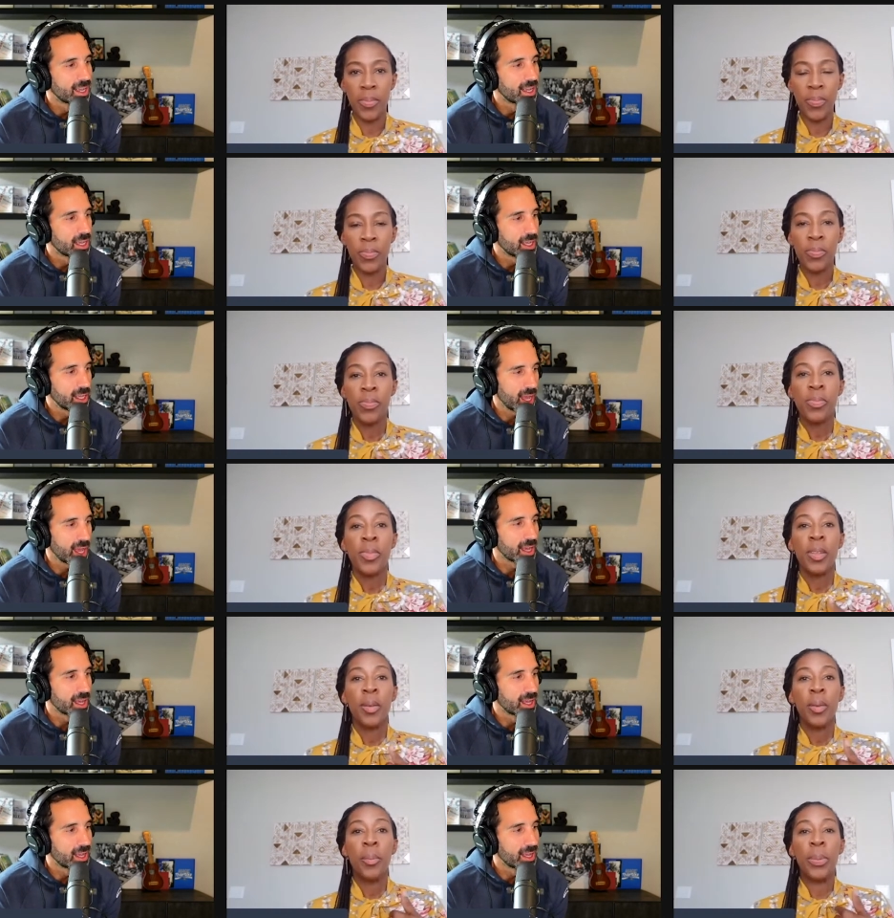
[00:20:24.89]
Speaker 1: Yeah.
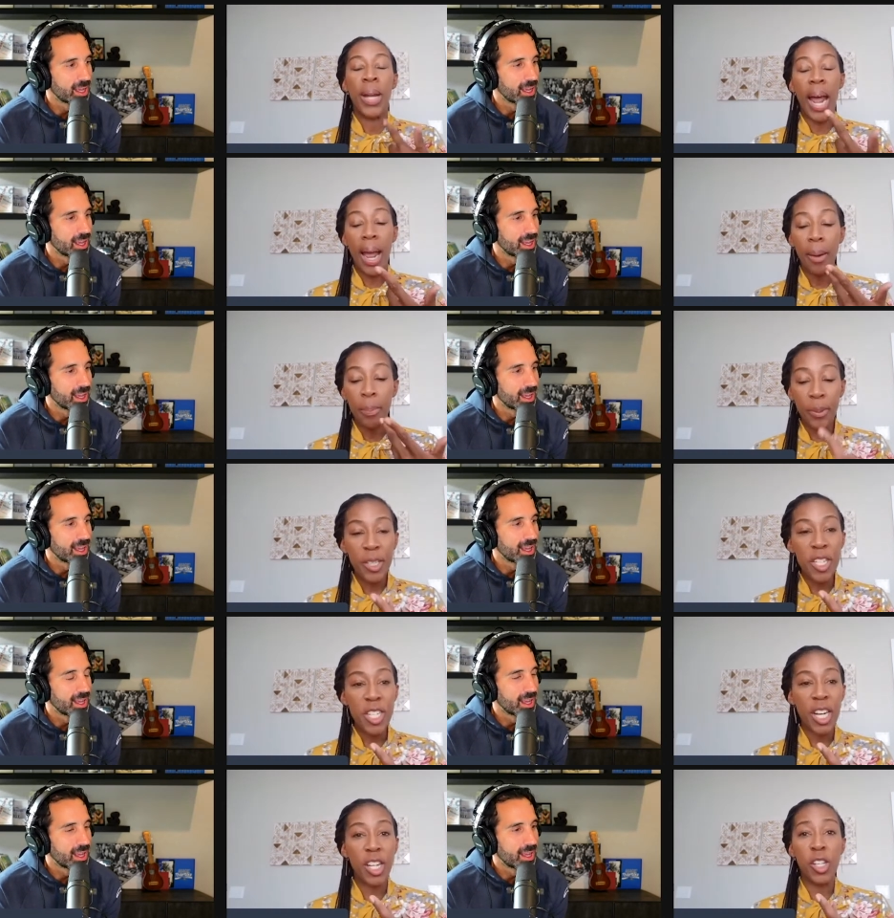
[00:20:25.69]
But I
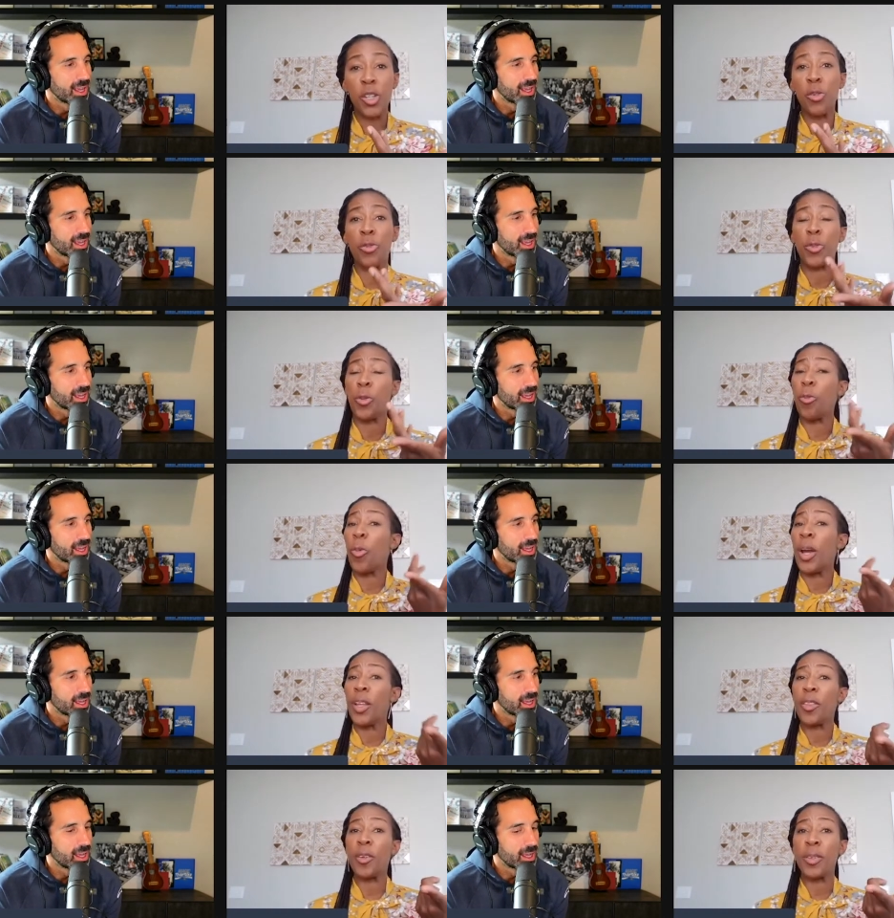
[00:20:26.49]
appreciate you for
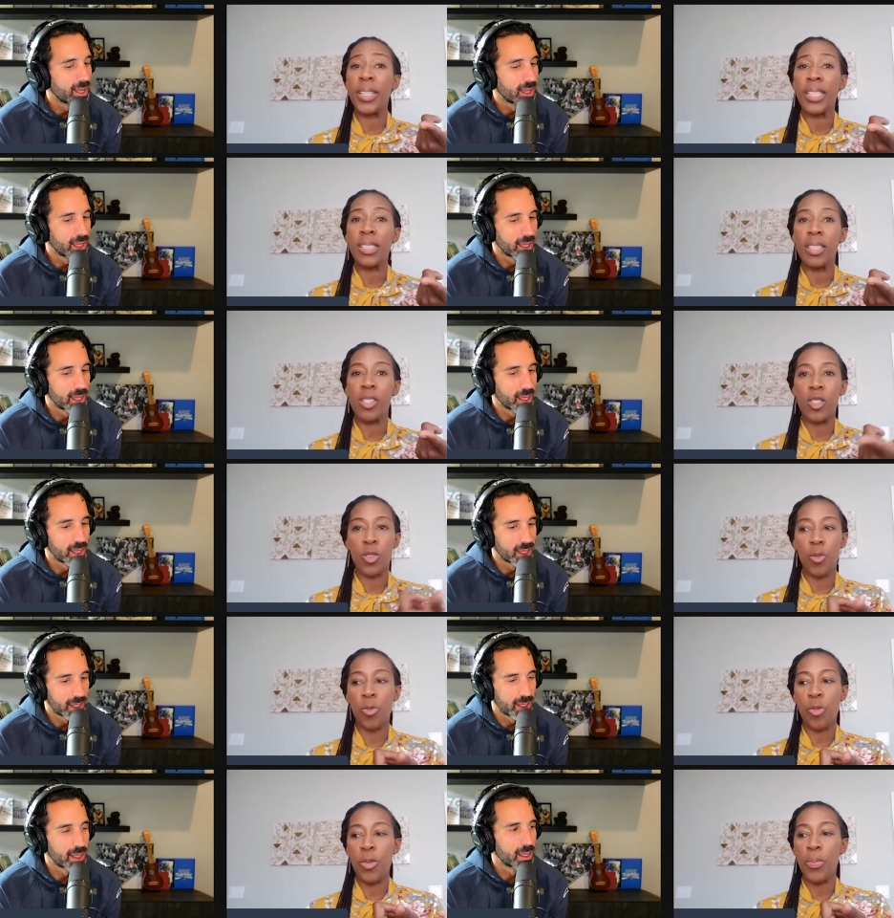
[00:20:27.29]
weathering the
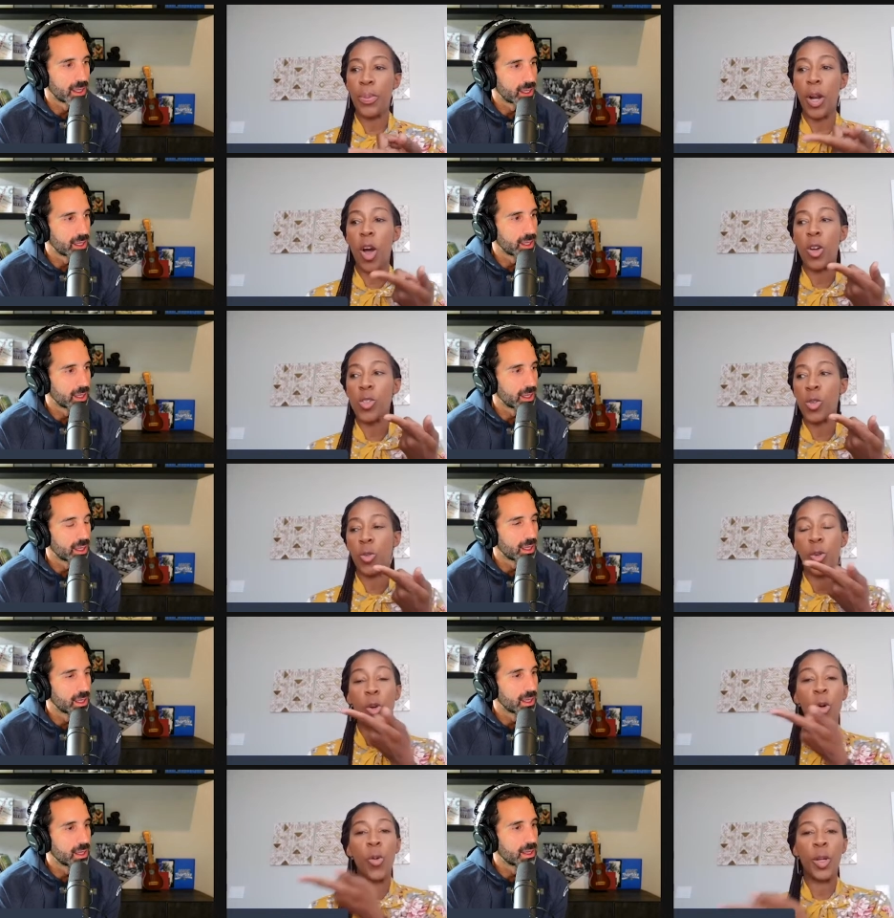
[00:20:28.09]
storm, but also
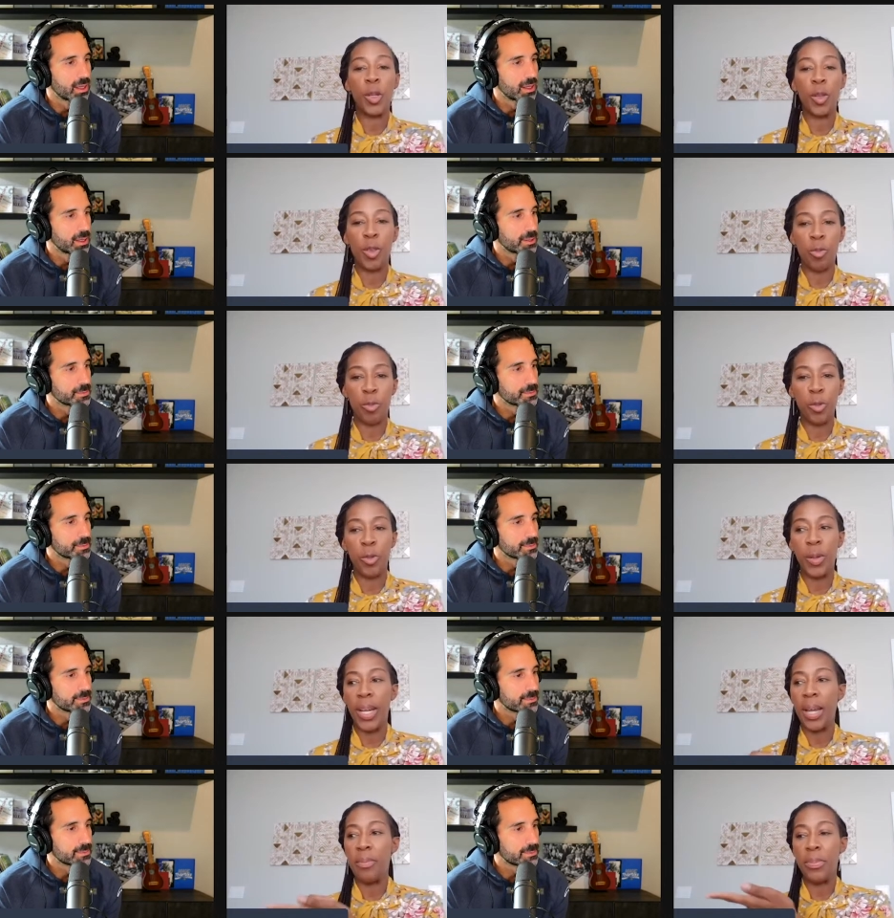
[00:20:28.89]
going
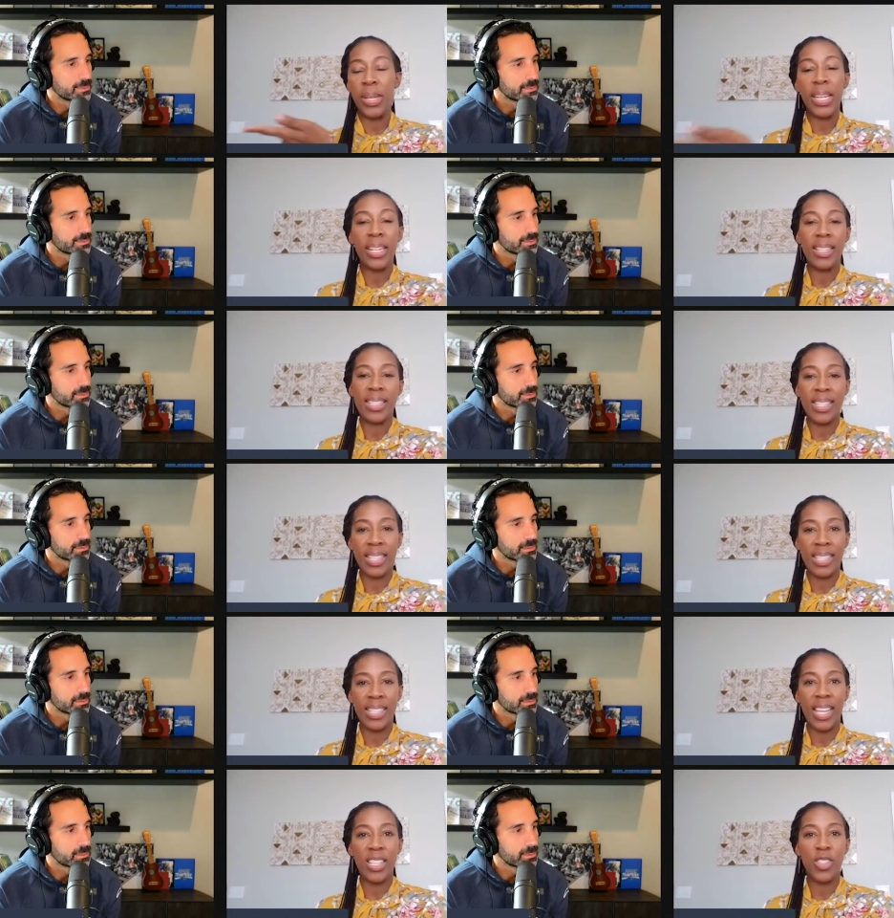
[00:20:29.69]
through it and being a
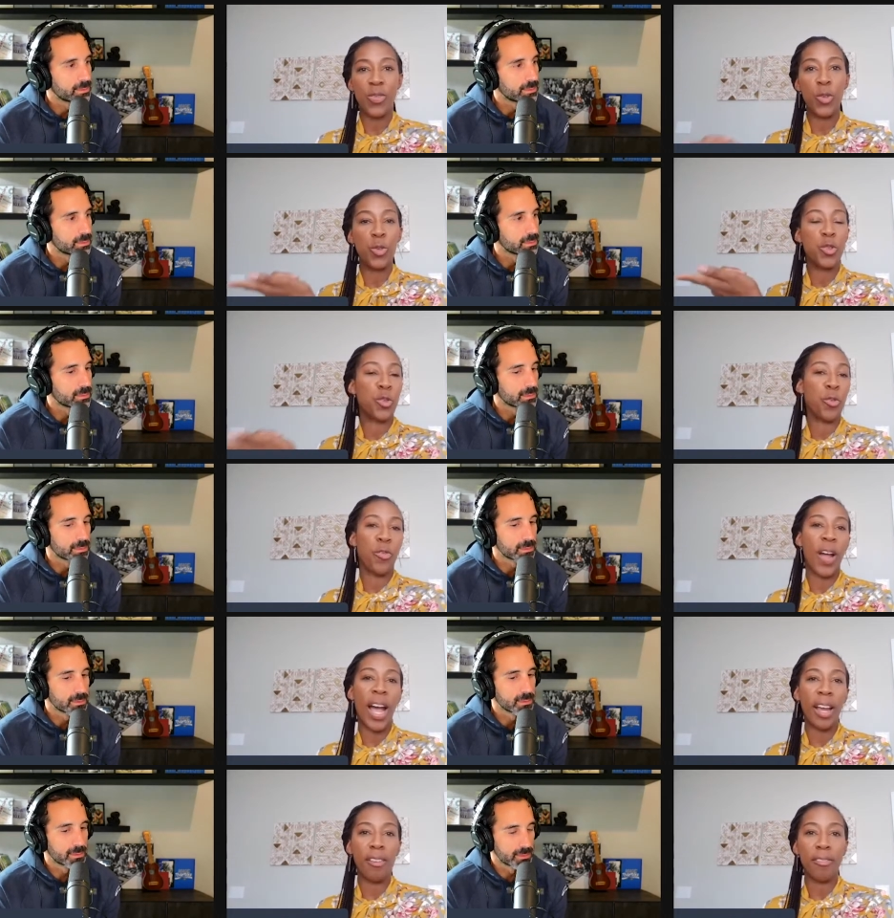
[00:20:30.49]
successful
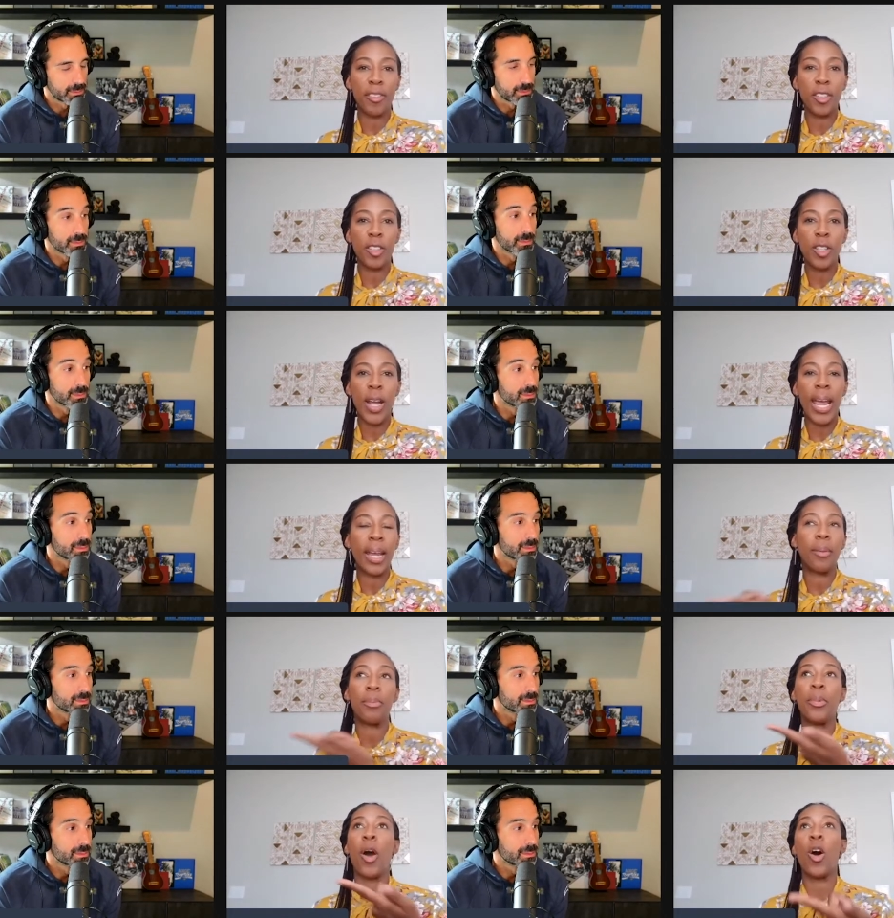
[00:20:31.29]
survivor
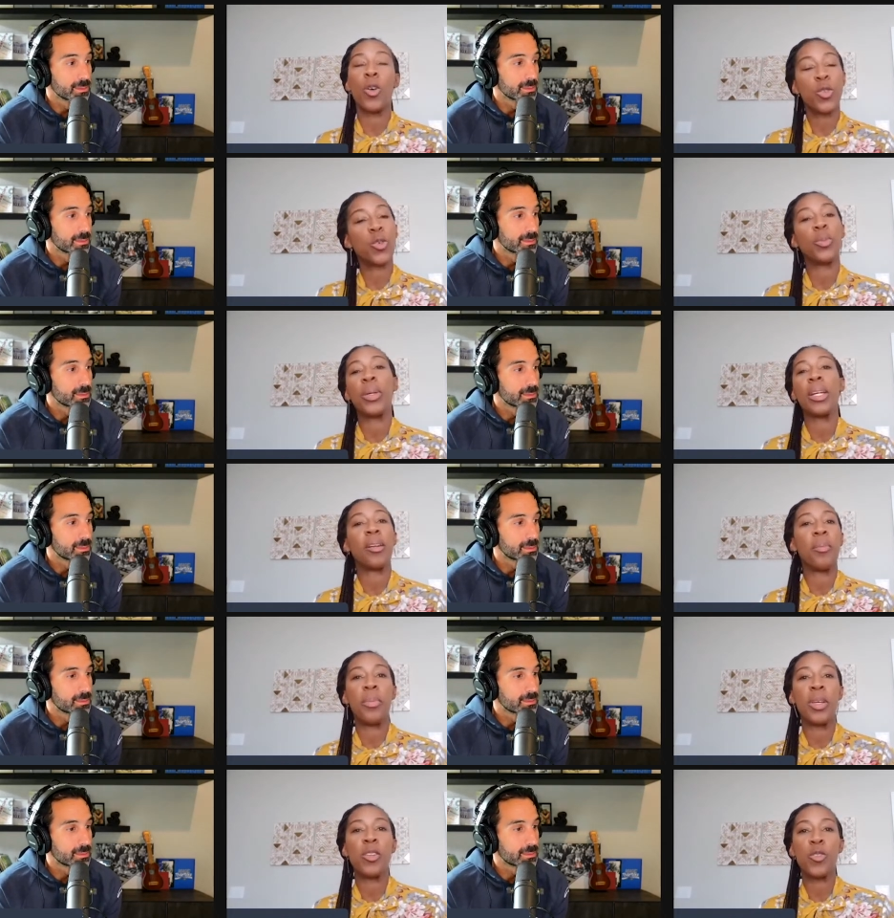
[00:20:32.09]
and also being
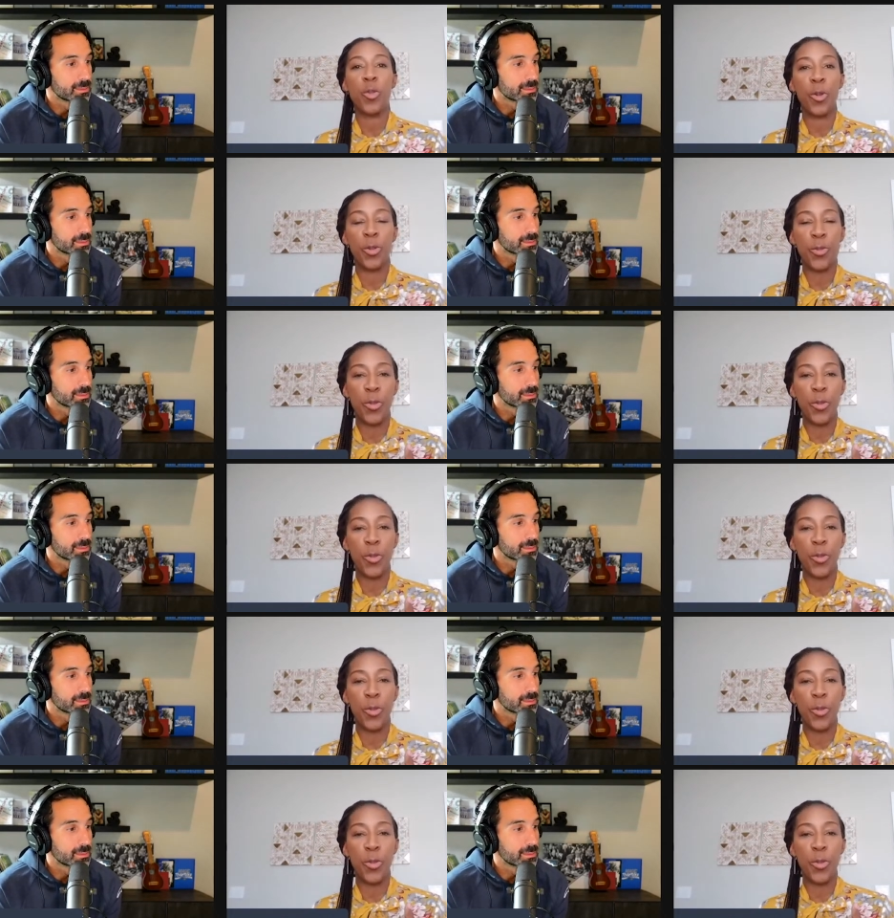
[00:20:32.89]
a mentor